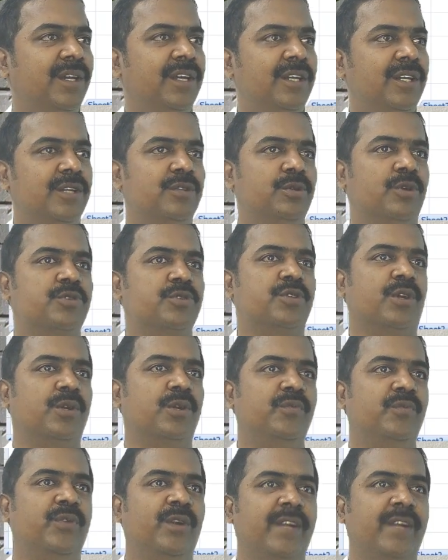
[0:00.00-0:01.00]
Those who
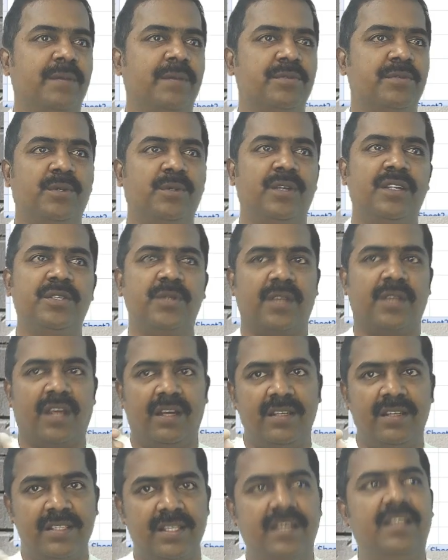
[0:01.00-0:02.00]
are full-time students, you
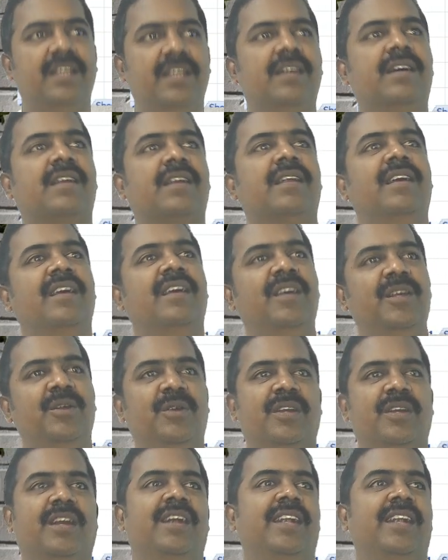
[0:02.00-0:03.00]
can sit here,
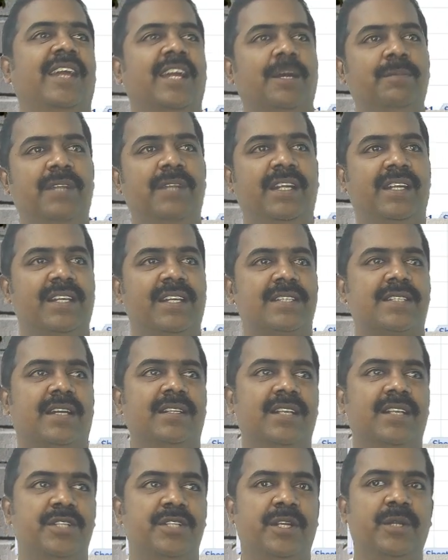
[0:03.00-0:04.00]
you can take up the test on
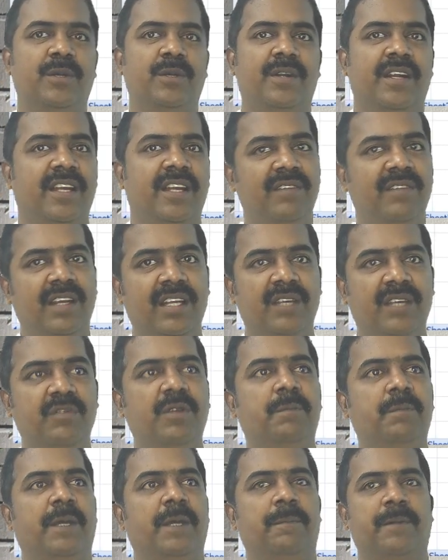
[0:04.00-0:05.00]
the scheduled day. We'll give
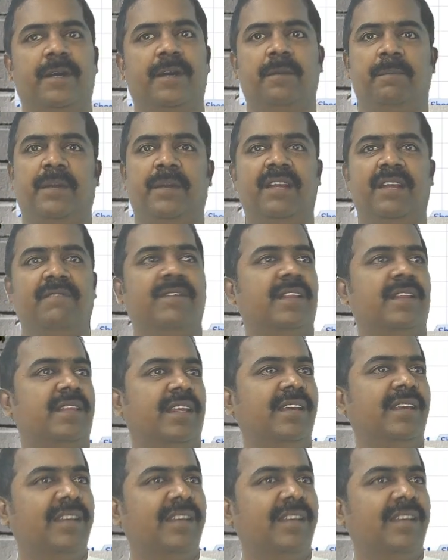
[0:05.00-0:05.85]
you paper, pen, everything.